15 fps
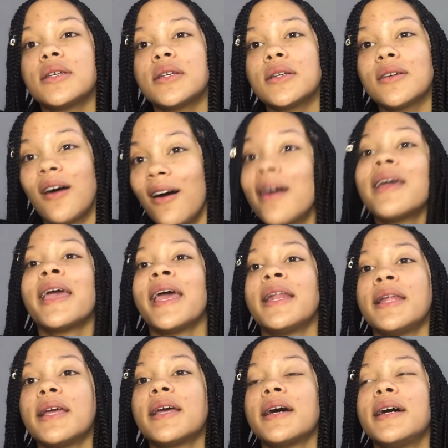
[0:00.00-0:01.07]
con
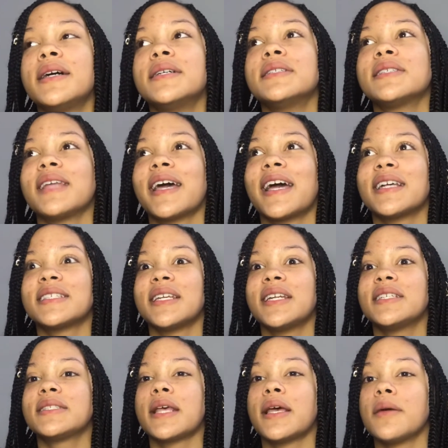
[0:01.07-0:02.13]
candy because like I said
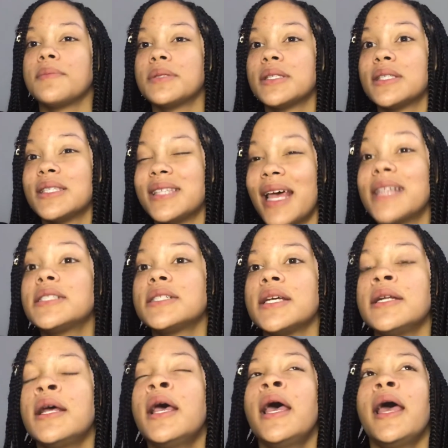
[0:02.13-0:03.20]
it's a obsession